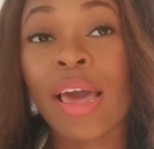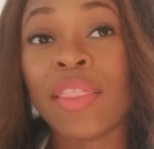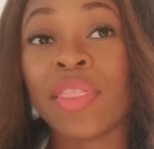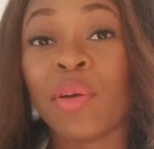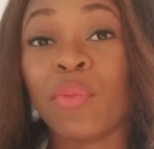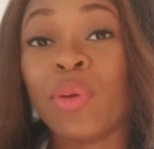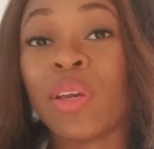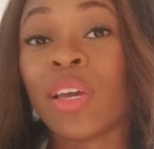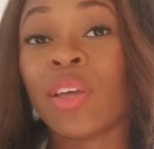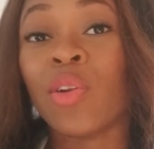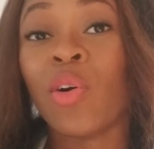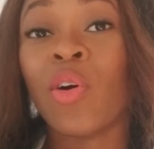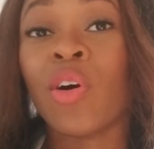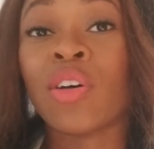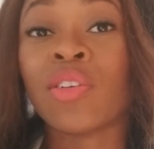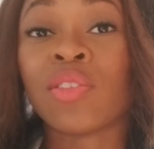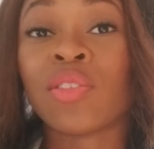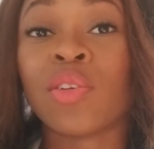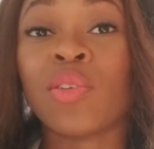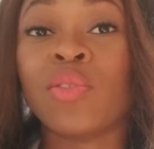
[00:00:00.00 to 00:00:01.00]
And then we can
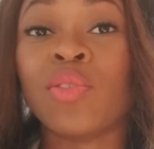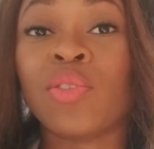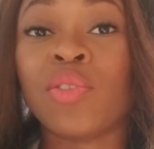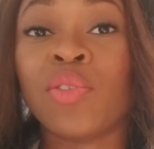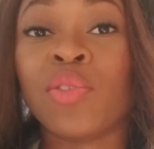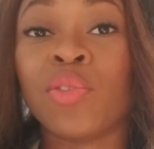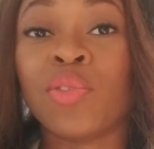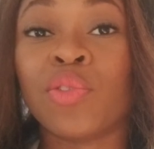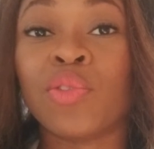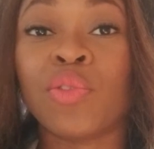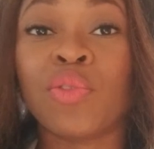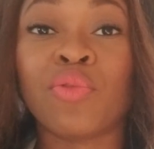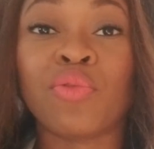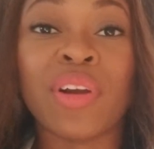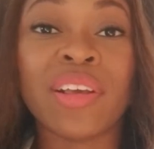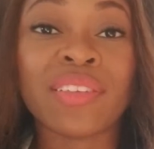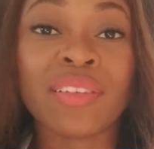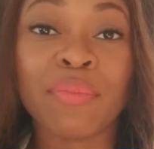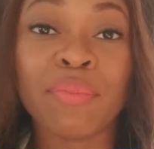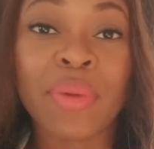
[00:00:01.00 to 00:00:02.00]
also do
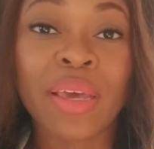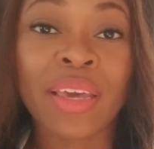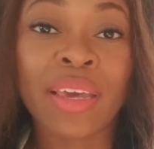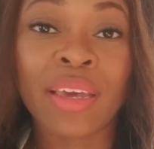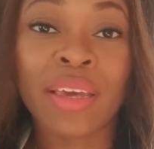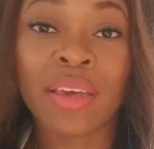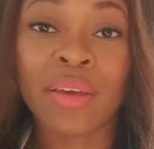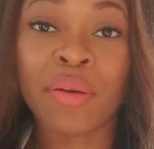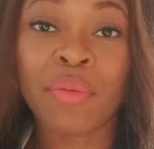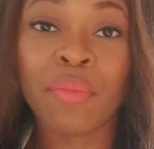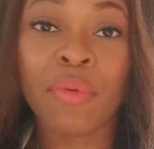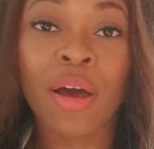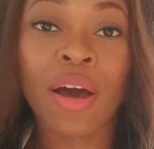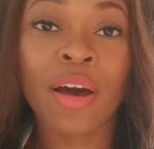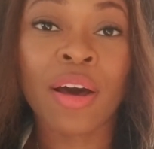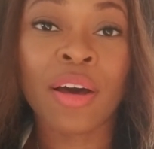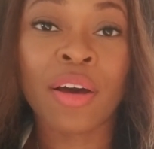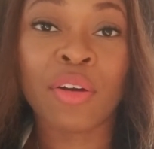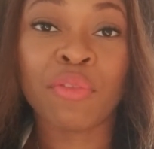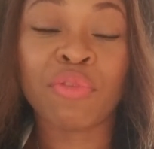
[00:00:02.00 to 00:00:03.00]
resume
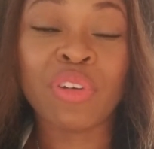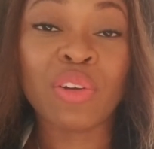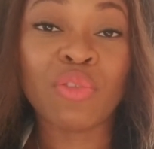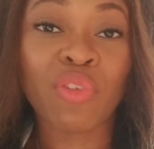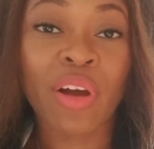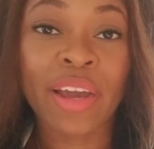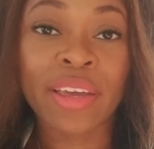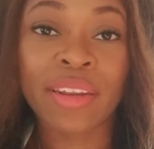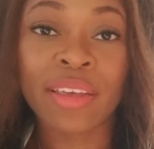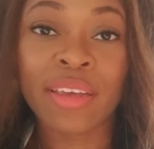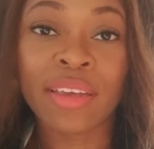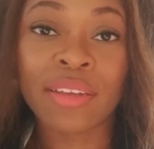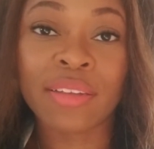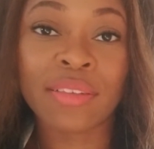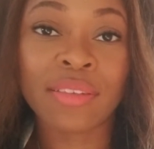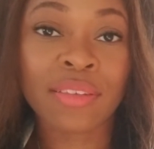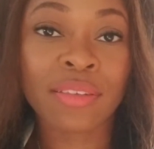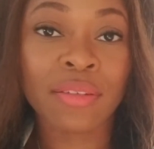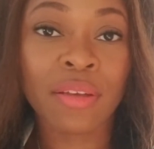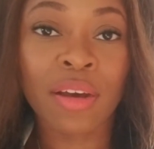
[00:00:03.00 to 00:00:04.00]
rewriting
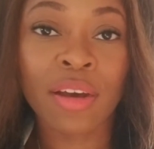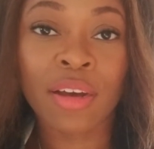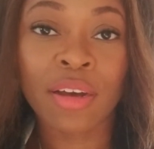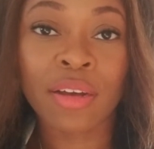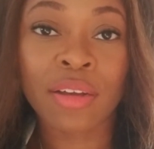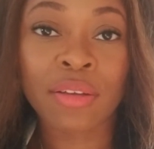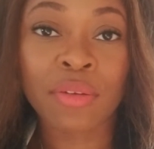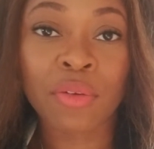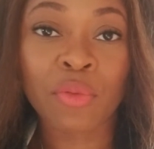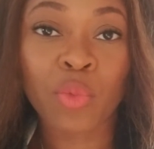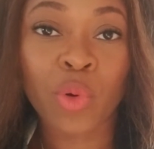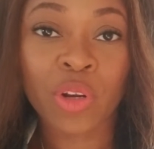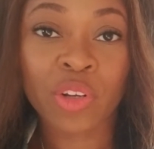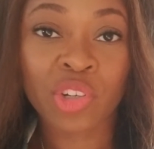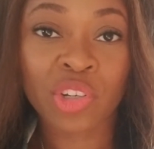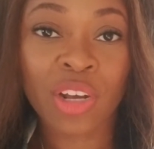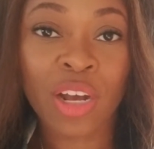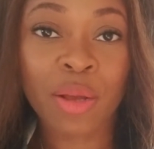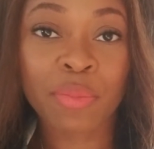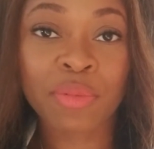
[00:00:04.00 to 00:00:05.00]

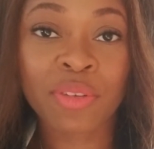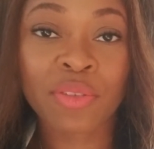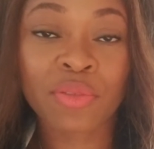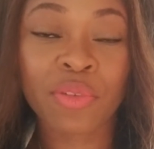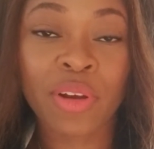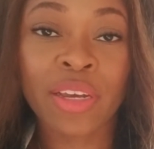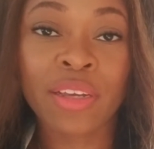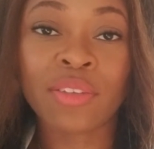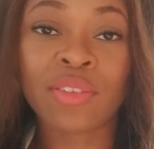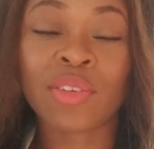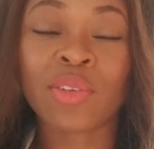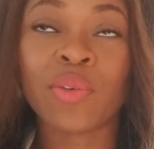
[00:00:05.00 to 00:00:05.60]
workshops, right?